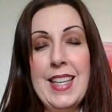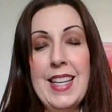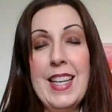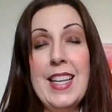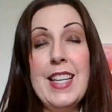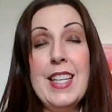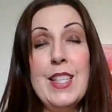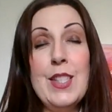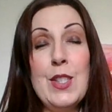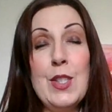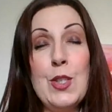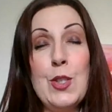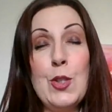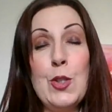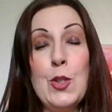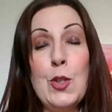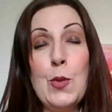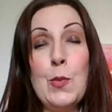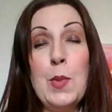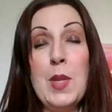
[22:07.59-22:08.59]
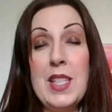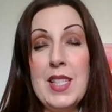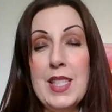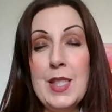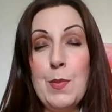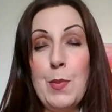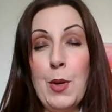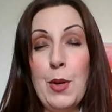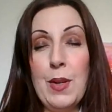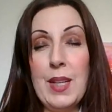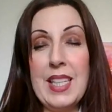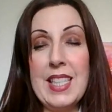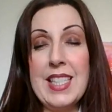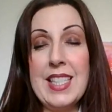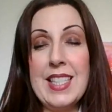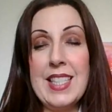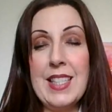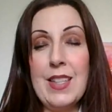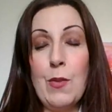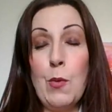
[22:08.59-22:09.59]
is to be
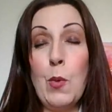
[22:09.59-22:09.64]
spirit